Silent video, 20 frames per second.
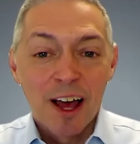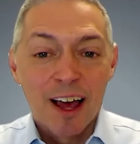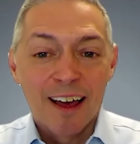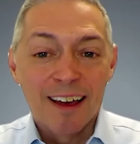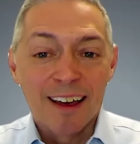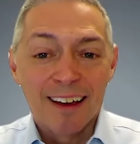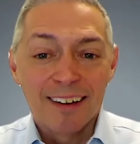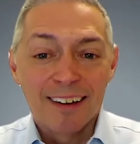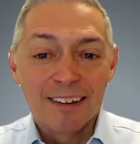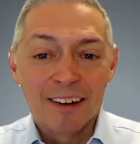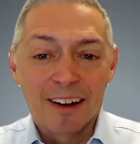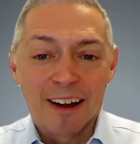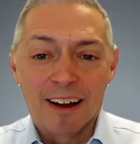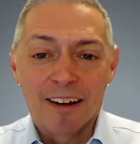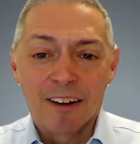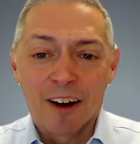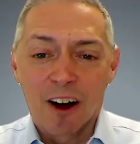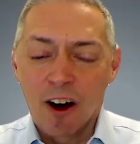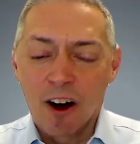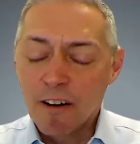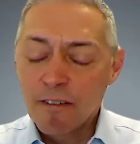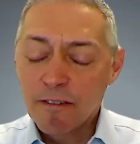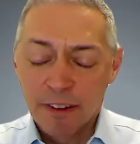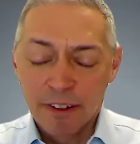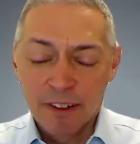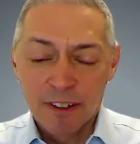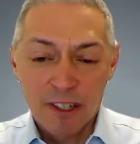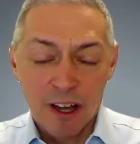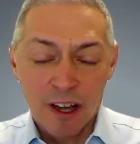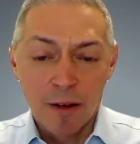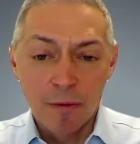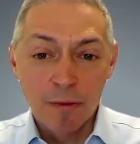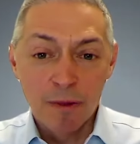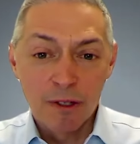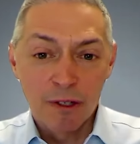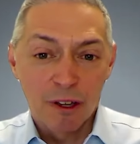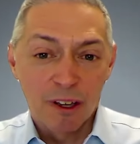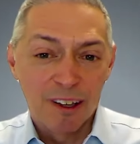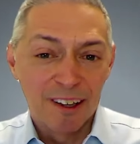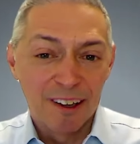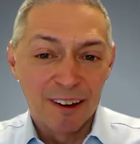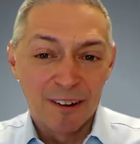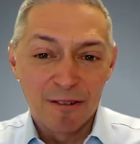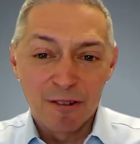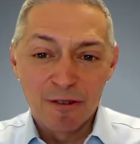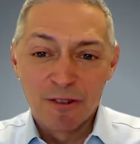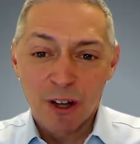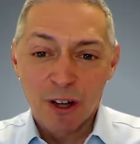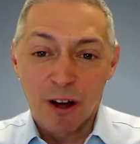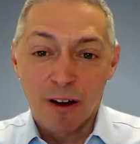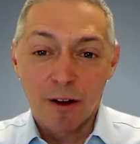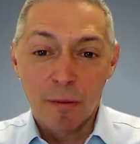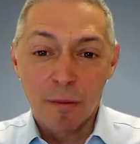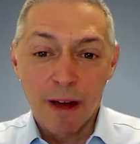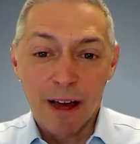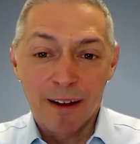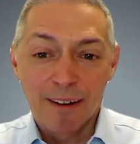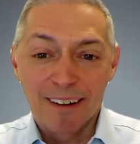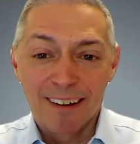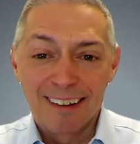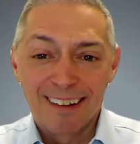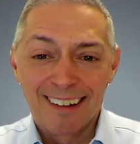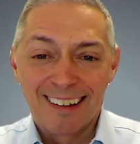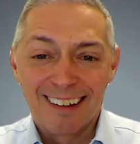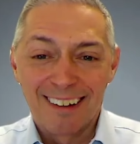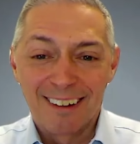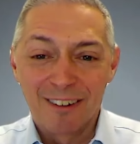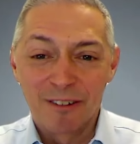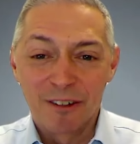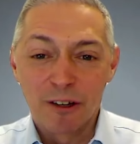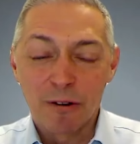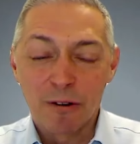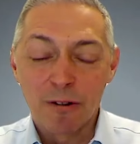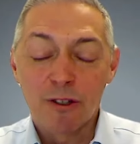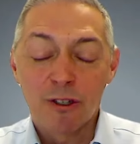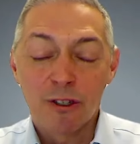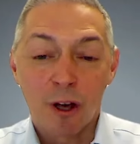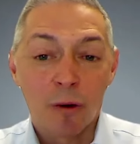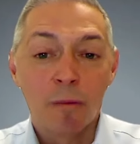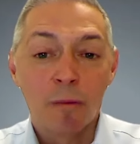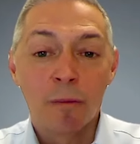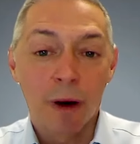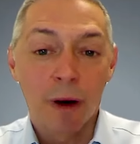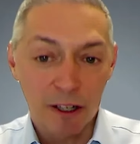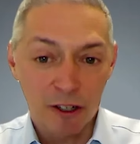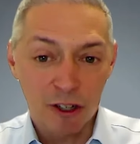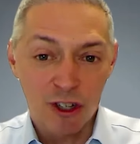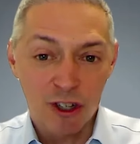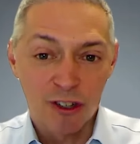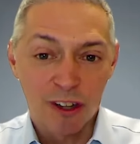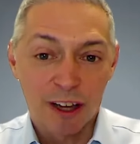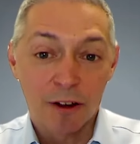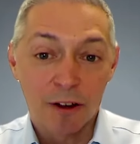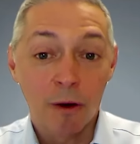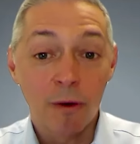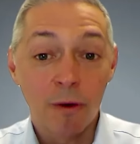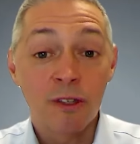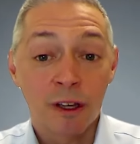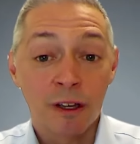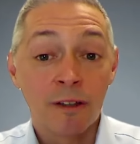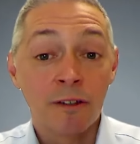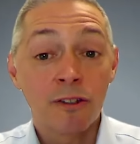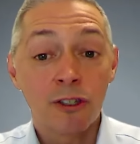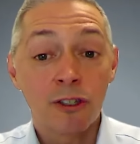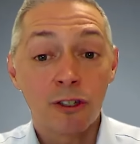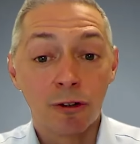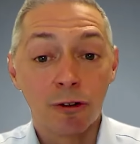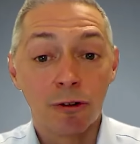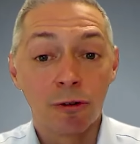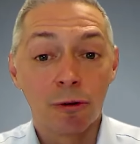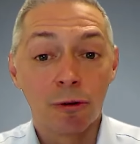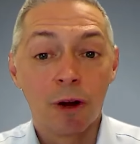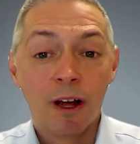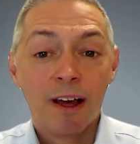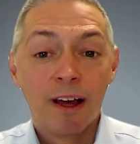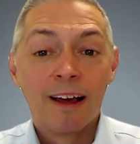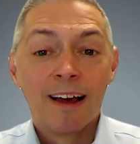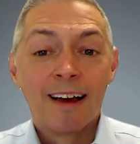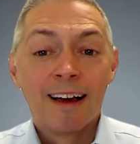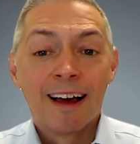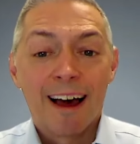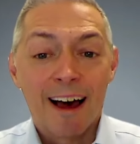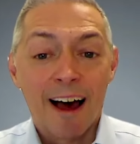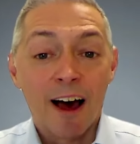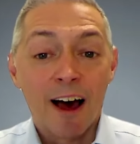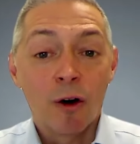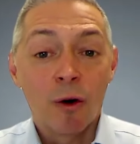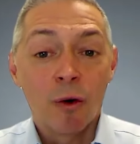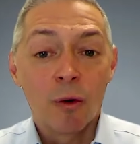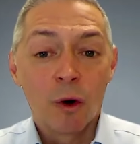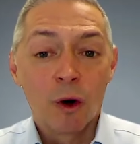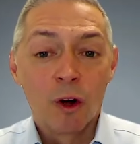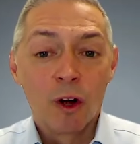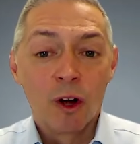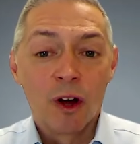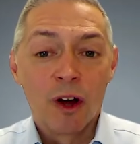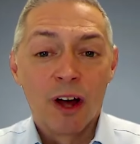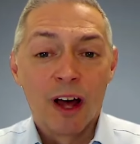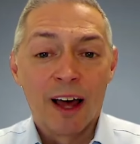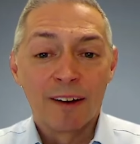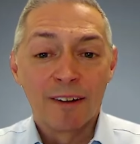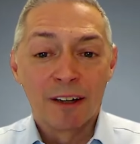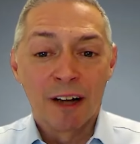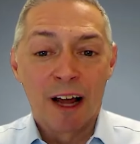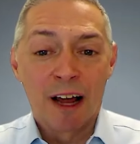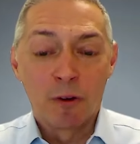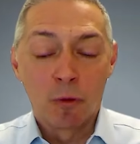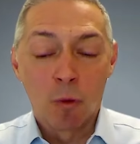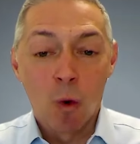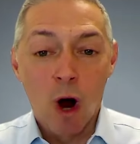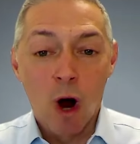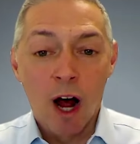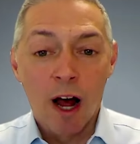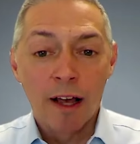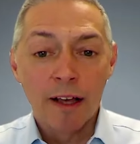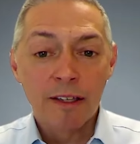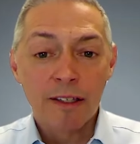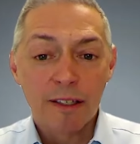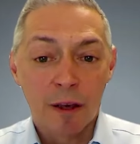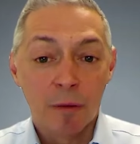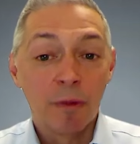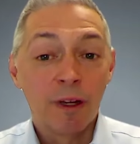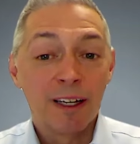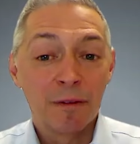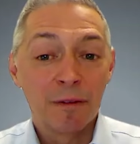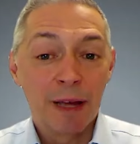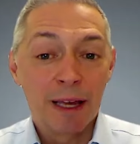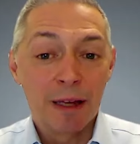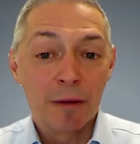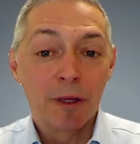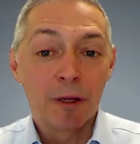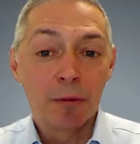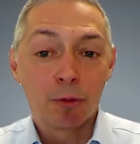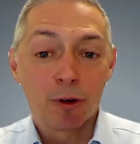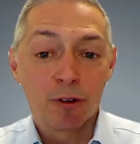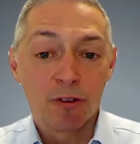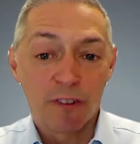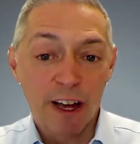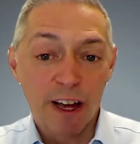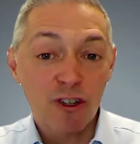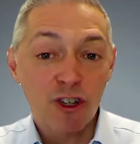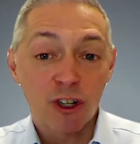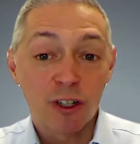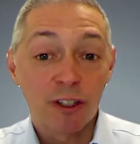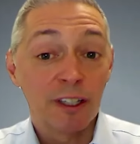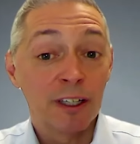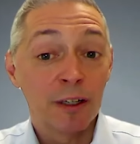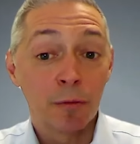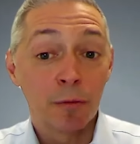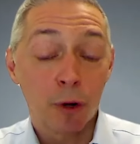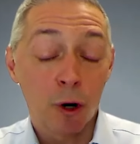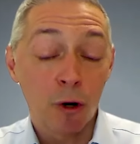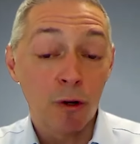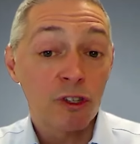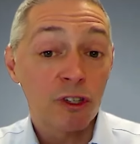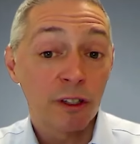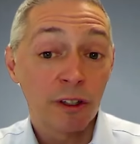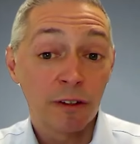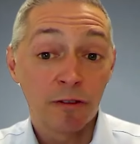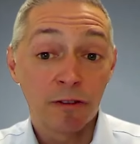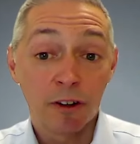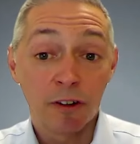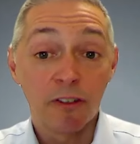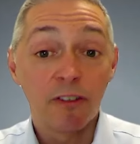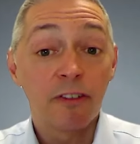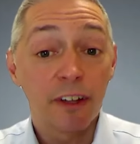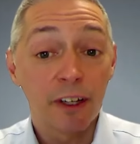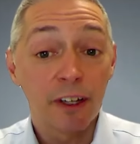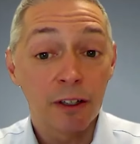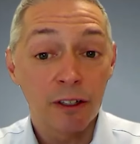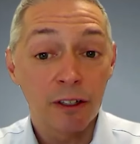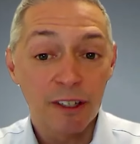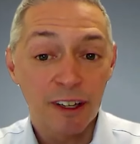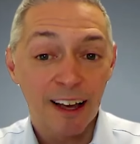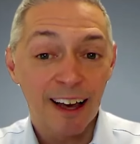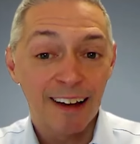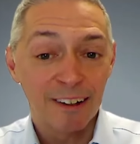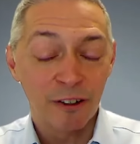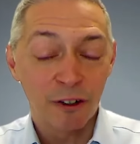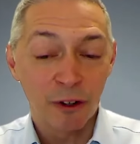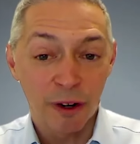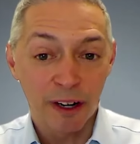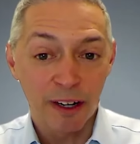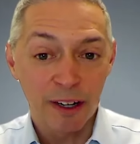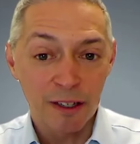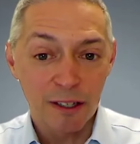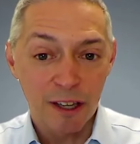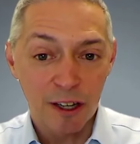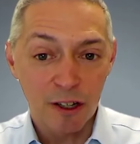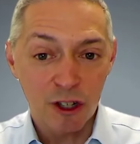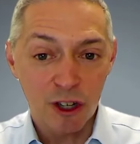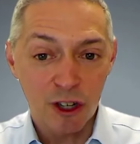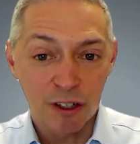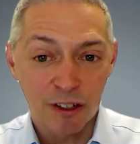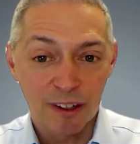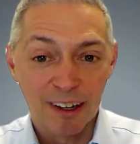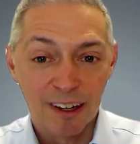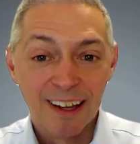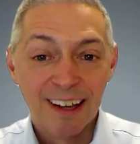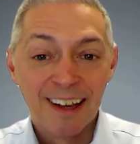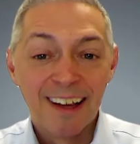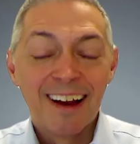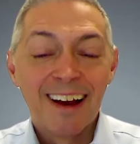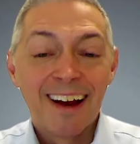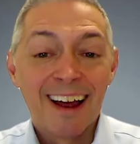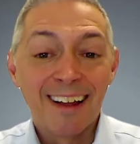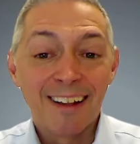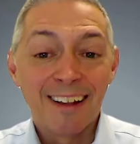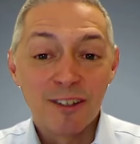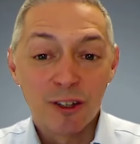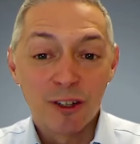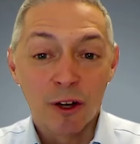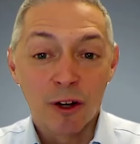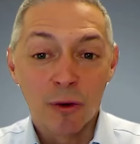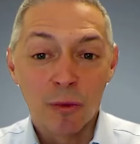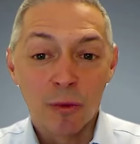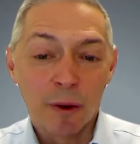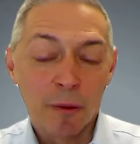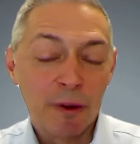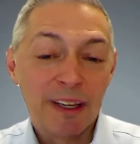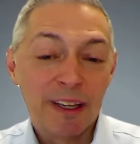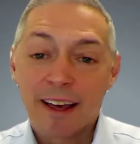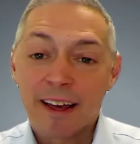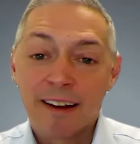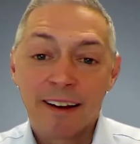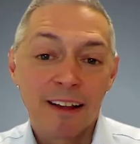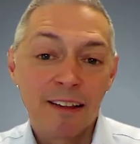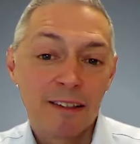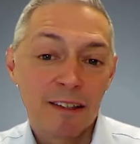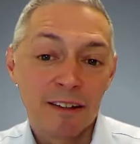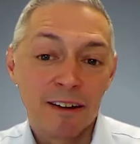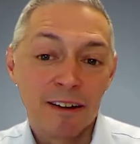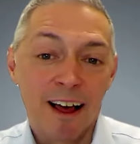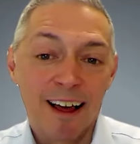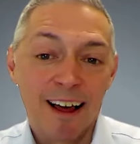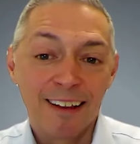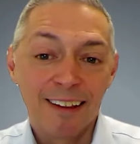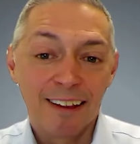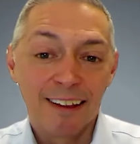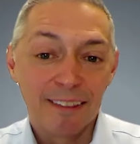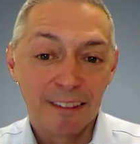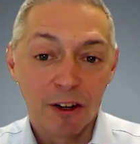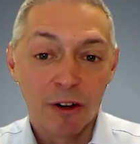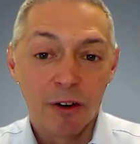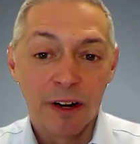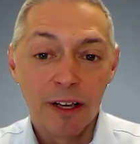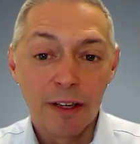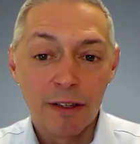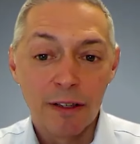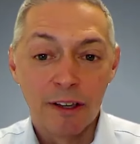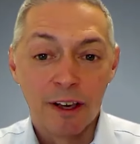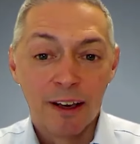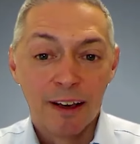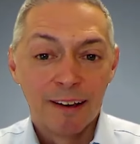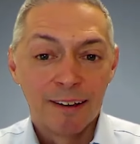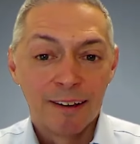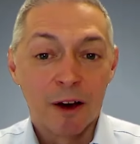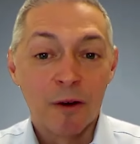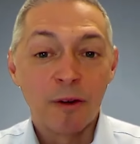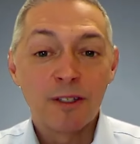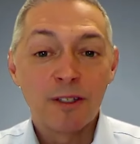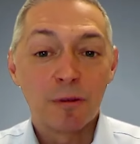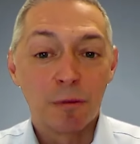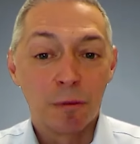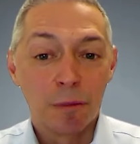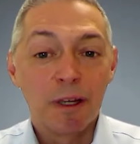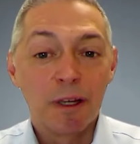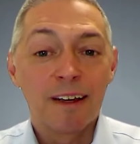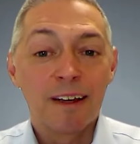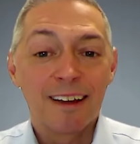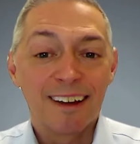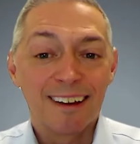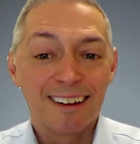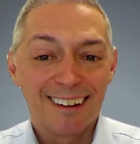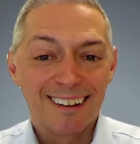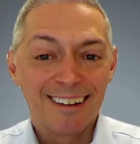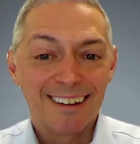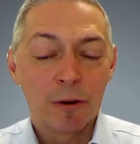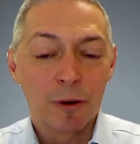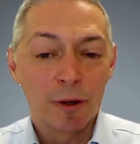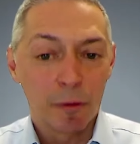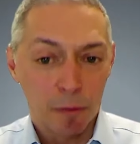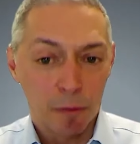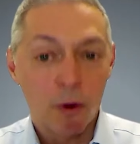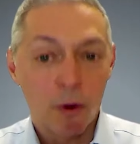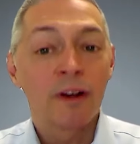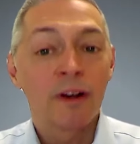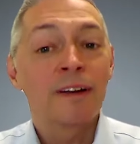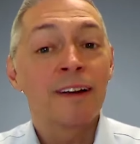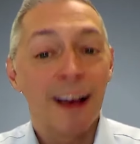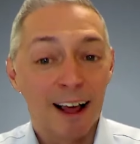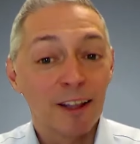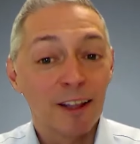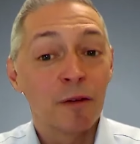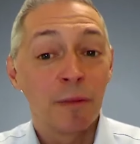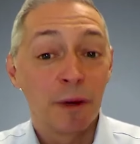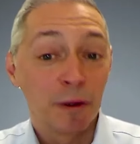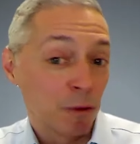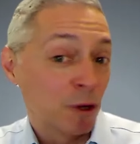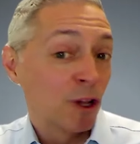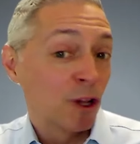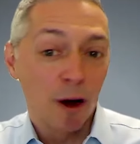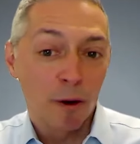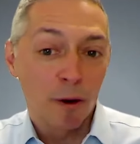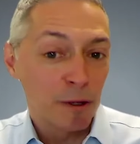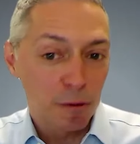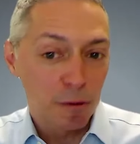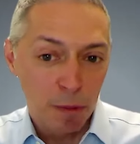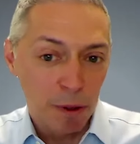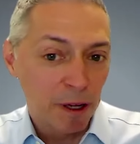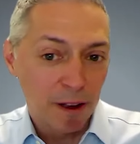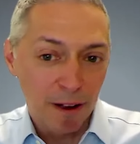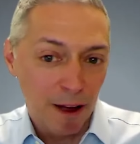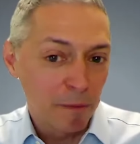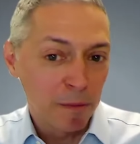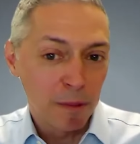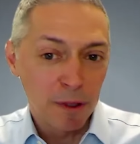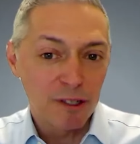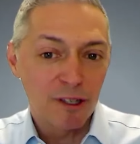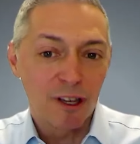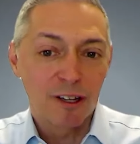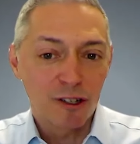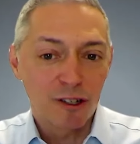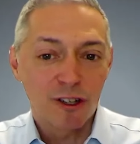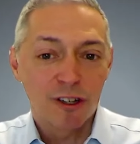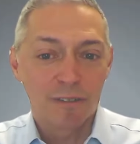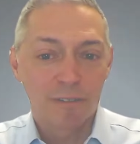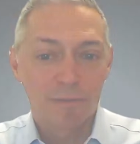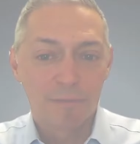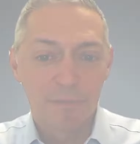And I oftentimes, you know, talk about, you know, there's so much that goes into how and why somebody may be professionally and personally fulfilled at an organization. And so, but we cannot deny that there is going to be, you know, an important element will always be compensation.